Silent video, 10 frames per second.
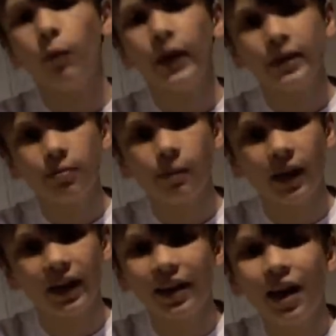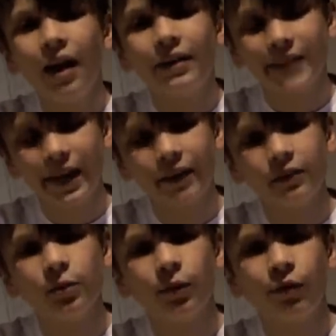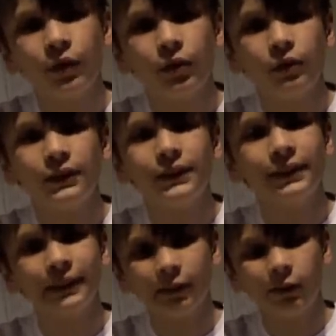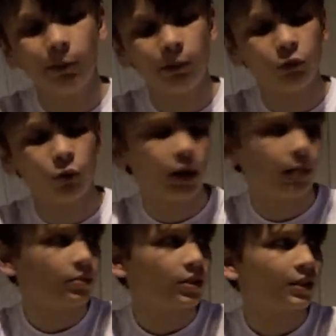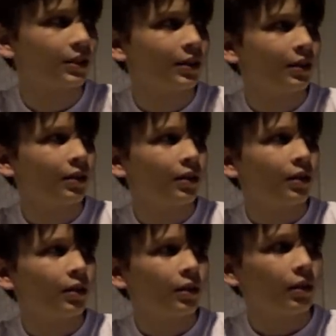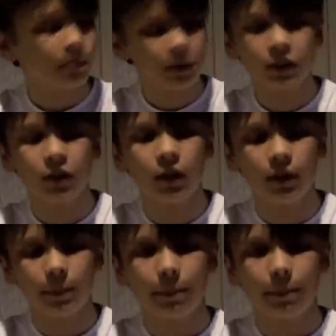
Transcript: waste my money taking to a field to see how it performs. I'm just gonna